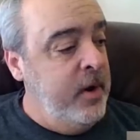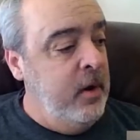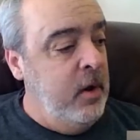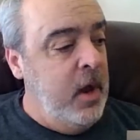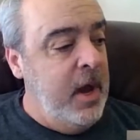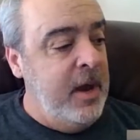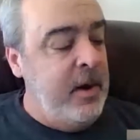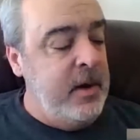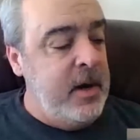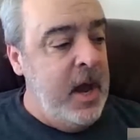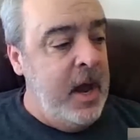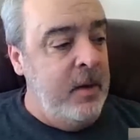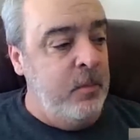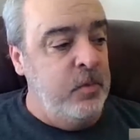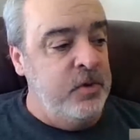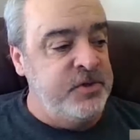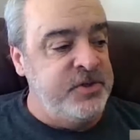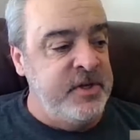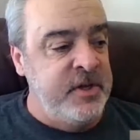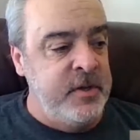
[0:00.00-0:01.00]
I
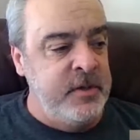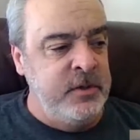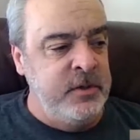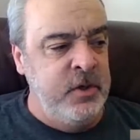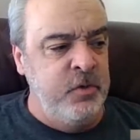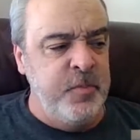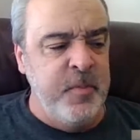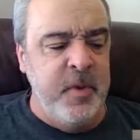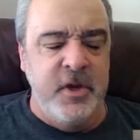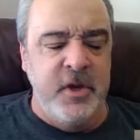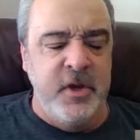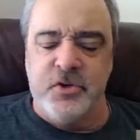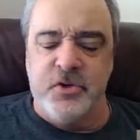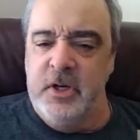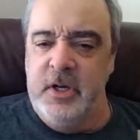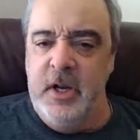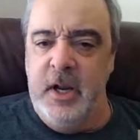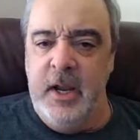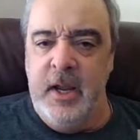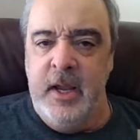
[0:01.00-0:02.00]
was in youth ministry
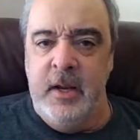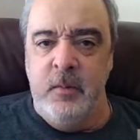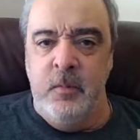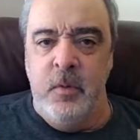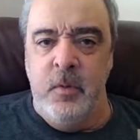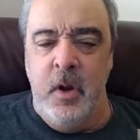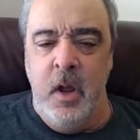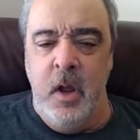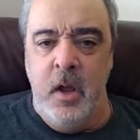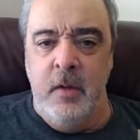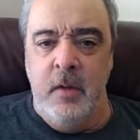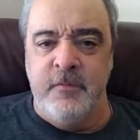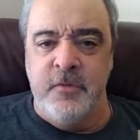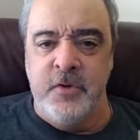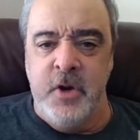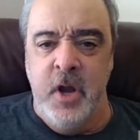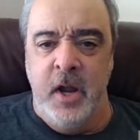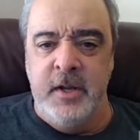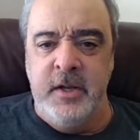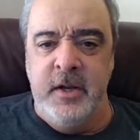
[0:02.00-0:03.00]
and for
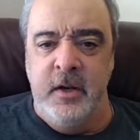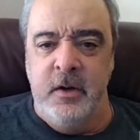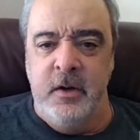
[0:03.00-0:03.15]
9 years,